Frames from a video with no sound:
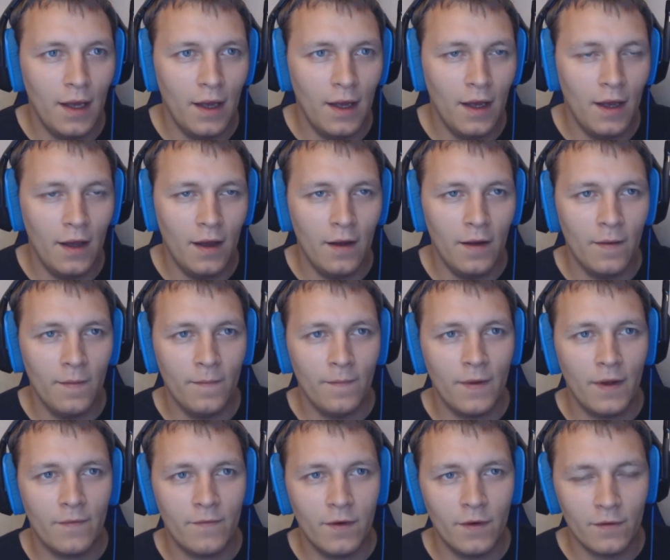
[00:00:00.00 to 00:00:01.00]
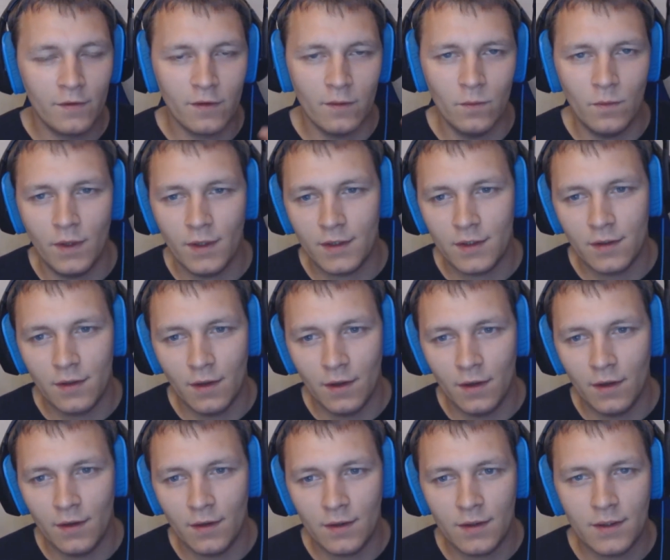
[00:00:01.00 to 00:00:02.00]
I've done some Watch
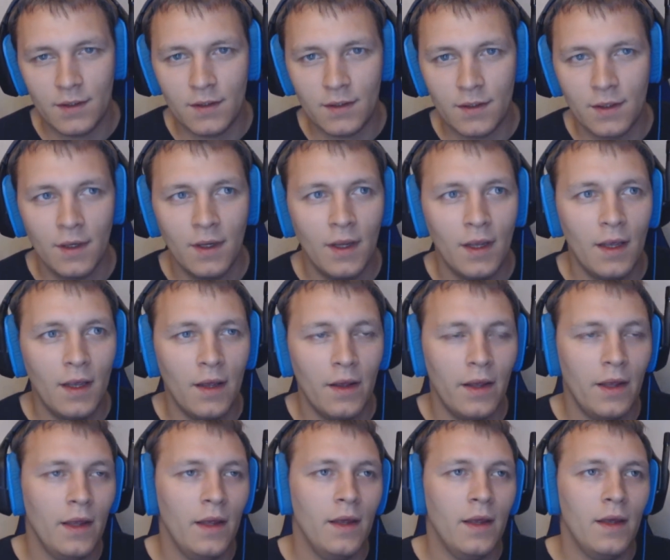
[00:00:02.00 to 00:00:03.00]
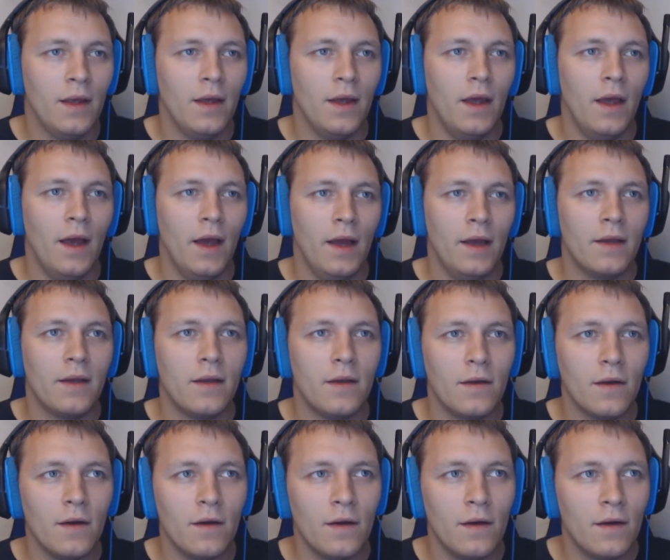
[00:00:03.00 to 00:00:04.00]
Dogs. I
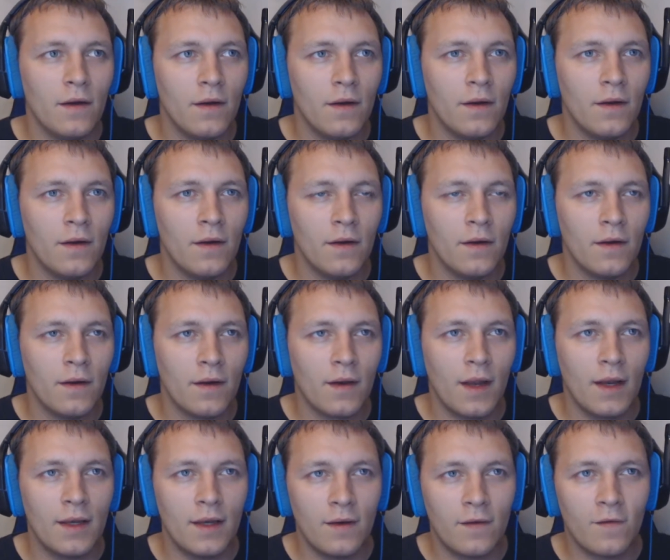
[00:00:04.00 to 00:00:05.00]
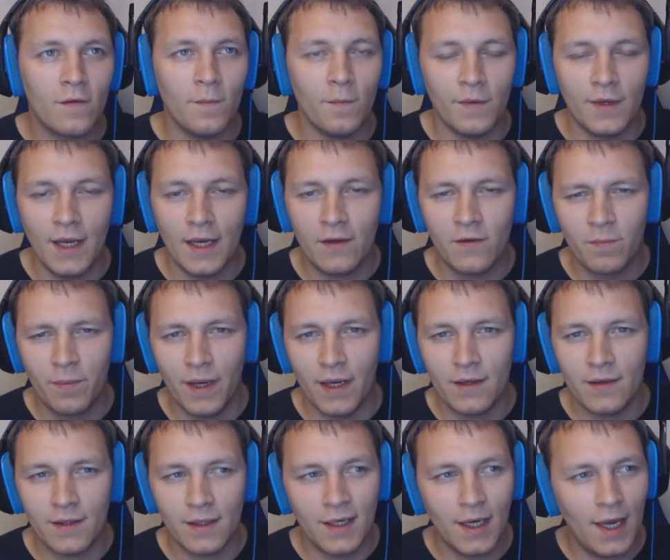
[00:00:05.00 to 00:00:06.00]
did some Dead
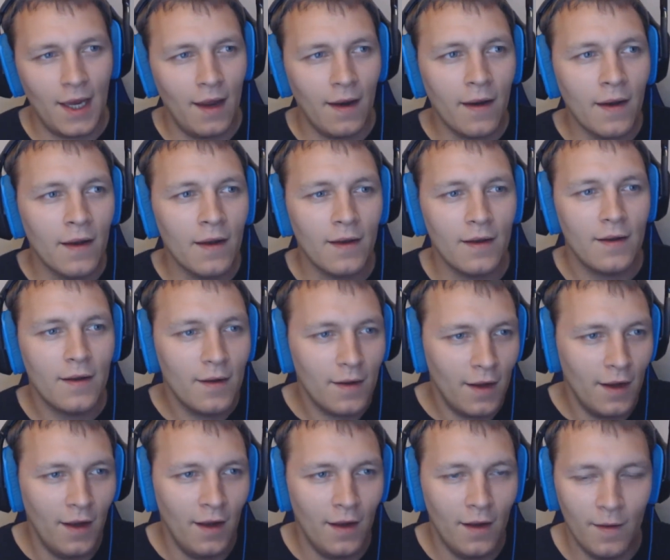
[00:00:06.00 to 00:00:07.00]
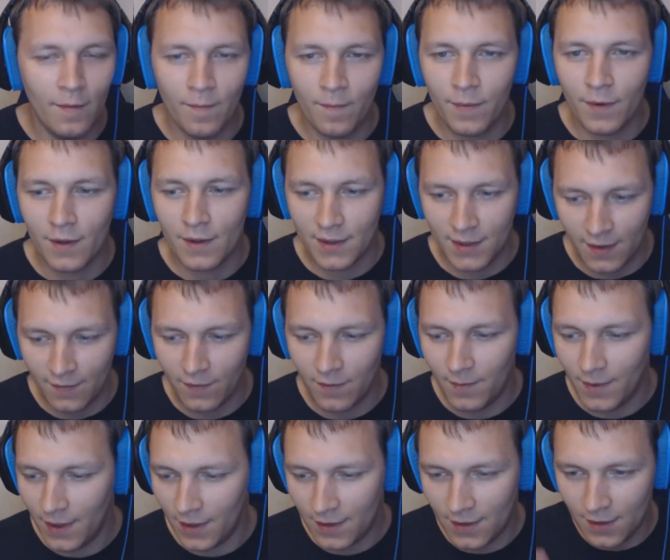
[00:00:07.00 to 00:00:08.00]
Space again. Because
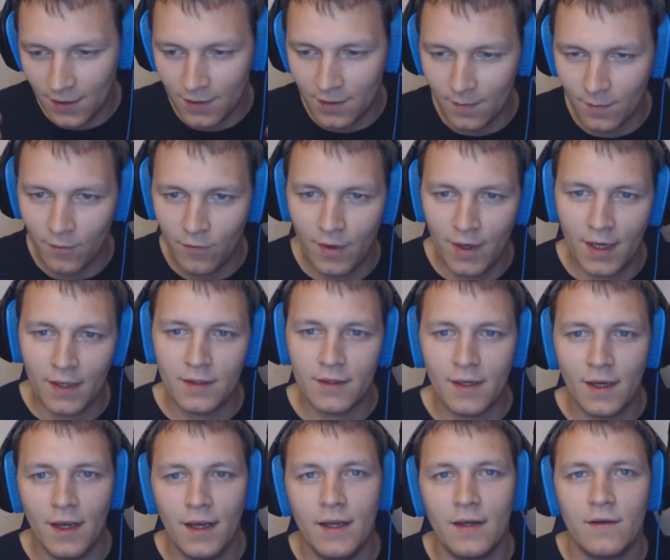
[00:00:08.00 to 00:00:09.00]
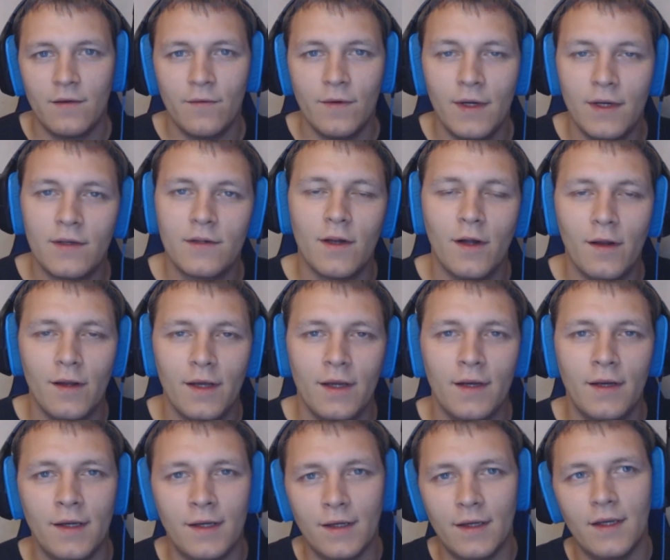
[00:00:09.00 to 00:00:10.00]
after my system crashed, I had to reinstall it
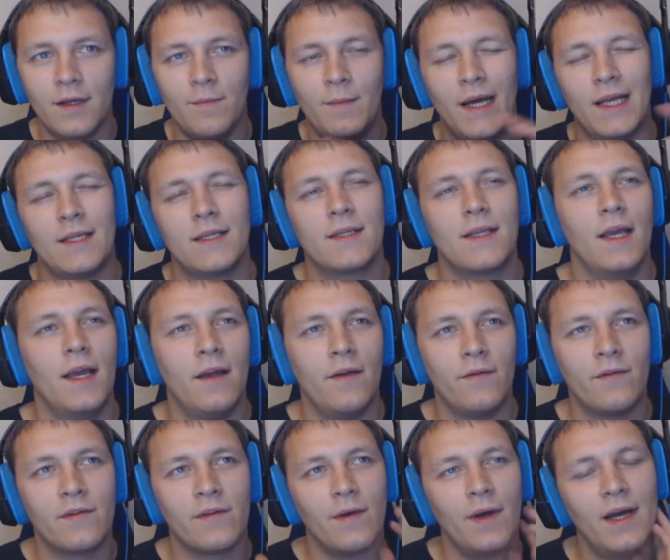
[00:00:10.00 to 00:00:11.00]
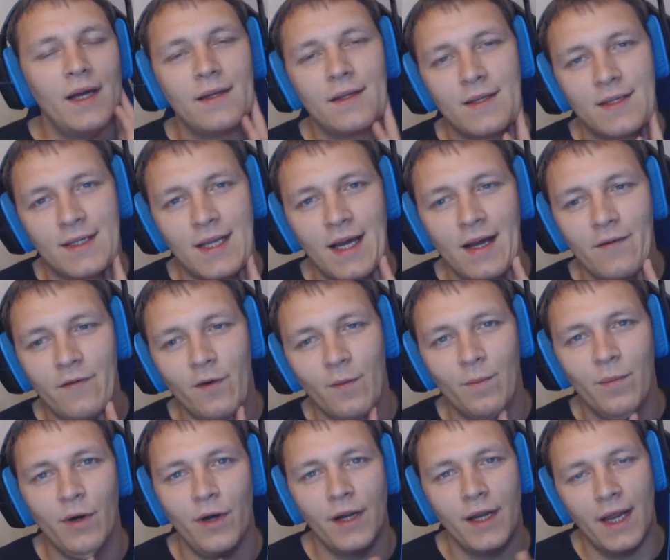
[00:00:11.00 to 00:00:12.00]
and it deleted my saves, so I had to start
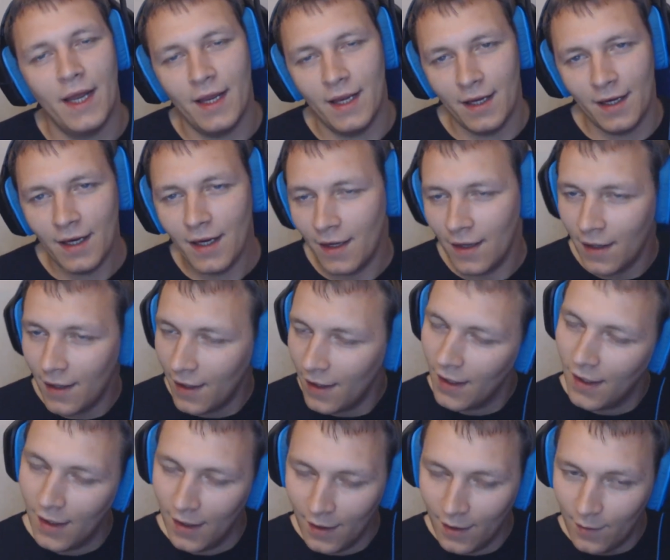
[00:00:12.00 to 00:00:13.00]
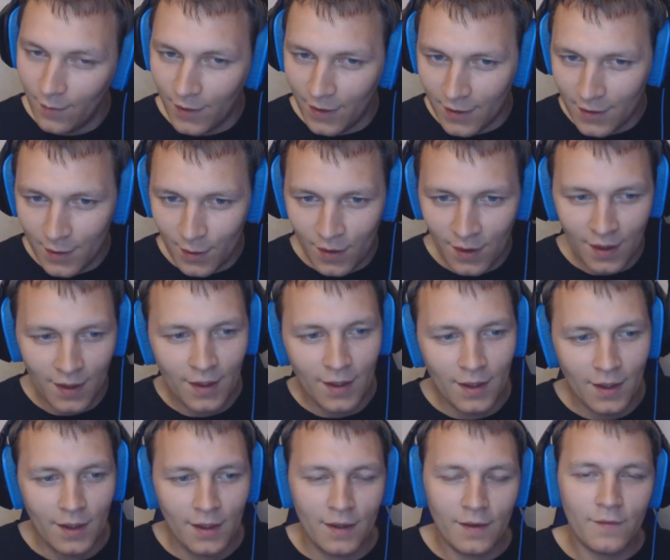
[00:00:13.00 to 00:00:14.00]
from point A again, which
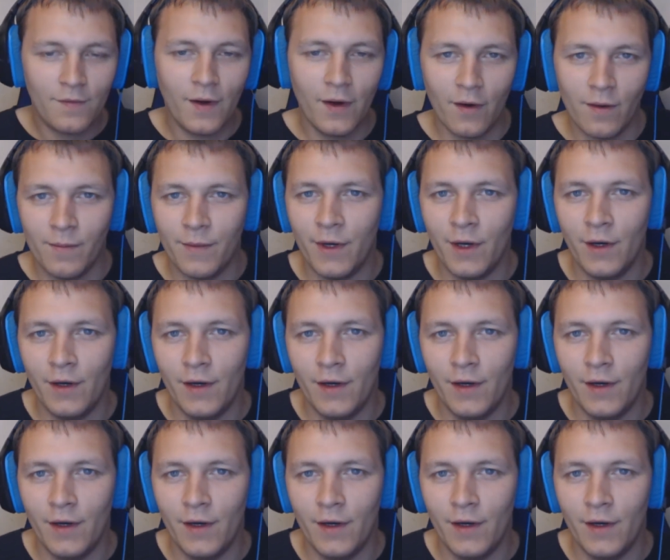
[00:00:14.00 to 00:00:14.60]
is very